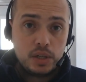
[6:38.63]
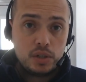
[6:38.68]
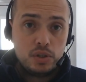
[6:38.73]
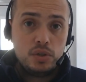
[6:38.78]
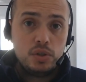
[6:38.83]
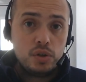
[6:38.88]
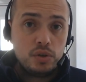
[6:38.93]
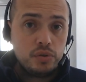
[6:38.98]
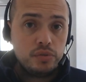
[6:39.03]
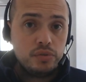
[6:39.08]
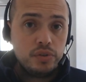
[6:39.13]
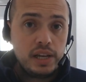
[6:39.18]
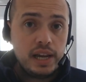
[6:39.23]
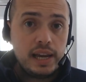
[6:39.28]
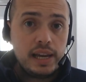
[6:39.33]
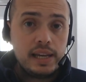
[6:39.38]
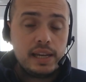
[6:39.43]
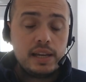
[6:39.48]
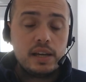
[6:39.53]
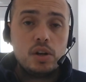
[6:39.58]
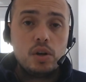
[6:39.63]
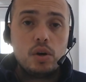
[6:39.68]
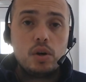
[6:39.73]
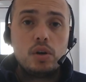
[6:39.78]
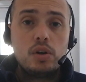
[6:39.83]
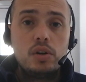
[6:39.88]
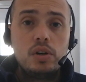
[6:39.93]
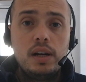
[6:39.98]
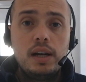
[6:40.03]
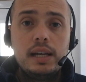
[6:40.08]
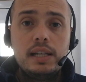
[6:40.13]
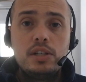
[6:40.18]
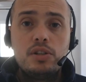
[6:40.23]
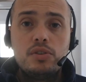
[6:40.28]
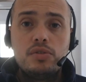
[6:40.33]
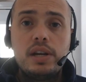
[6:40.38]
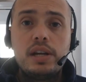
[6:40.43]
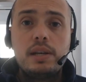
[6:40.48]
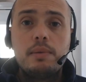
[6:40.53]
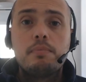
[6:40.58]
to create an online
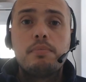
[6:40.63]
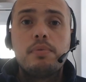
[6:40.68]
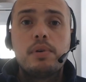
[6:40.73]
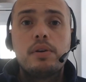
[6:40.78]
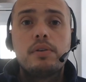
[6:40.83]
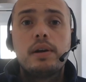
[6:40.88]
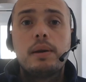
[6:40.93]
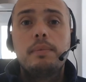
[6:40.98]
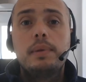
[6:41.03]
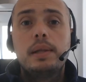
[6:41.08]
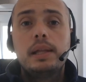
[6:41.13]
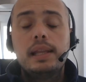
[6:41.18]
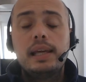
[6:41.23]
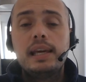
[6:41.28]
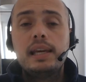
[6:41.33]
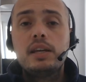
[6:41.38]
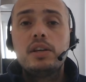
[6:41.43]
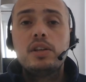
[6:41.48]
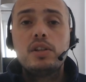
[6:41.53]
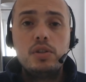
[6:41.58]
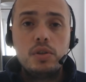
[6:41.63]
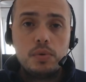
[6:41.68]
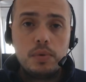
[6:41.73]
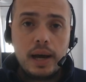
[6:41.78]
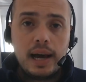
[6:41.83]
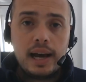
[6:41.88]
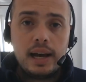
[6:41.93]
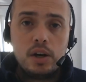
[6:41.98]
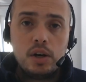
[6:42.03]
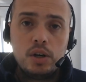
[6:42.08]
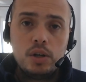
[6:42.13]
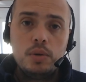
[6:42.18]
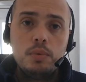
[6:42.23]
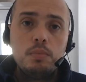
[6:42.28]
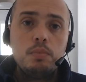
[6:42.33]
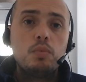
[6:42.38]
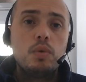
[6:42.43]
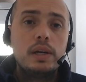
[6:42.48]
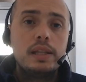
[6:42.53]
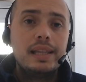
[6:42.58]
training program that they can do at home
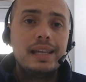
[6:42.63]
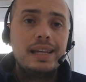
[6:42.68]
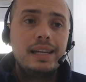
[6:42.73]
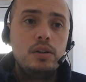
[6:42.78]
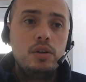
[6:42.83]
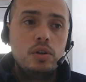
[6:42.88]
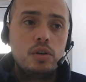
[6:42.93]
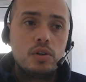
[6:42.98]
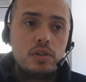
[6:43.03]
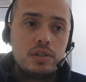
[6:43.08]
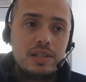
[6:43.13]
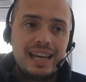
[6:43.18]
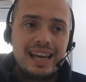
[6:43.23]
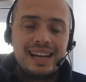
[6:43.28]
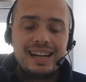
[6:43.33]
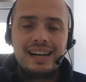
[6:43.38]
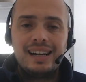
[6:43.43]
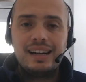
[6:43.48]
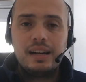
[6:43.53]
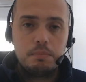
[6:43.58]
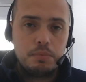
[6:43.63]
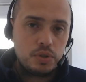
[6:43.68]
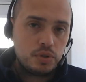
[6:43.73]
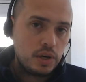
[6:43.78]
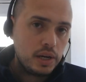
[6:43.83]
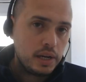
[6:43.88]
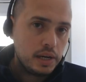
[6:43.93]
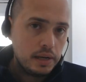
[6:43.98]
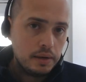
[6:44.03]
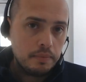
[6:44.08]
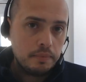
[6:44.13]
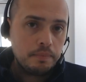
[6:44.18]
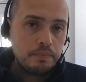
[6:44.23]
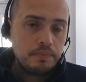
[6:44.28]
when they're not at club training.